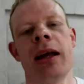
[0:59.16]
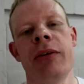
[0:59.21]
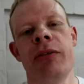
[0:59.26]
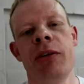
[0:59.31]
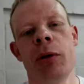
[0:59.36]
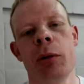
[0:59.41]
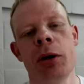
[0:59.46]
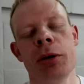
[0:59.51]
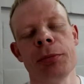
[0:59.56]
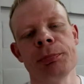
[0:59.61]

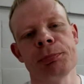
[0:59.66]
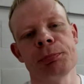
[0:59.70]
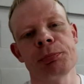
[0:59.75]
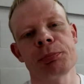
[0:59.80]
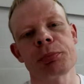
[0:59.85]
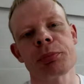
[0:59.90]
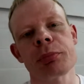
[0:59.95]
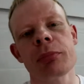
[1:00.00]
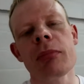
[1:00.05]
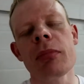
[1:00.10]
everyone,
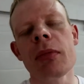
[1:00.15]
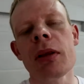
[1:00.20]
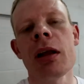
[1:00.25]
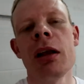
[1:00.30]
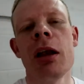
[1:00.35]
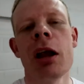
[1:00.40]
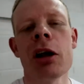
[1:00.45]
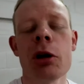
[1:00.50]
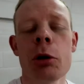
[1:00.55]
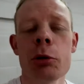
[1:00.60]

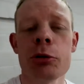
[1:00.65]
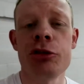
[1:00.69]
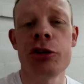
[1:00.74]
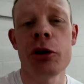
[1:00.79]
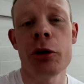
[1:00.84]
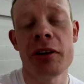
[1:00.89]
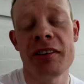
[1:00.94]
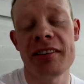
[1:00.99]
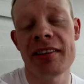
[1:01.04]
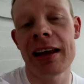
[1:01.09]
like I was
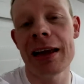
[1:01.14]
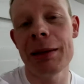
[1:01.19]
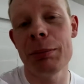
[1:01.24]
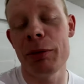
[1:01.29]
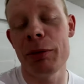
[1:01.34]
trying to say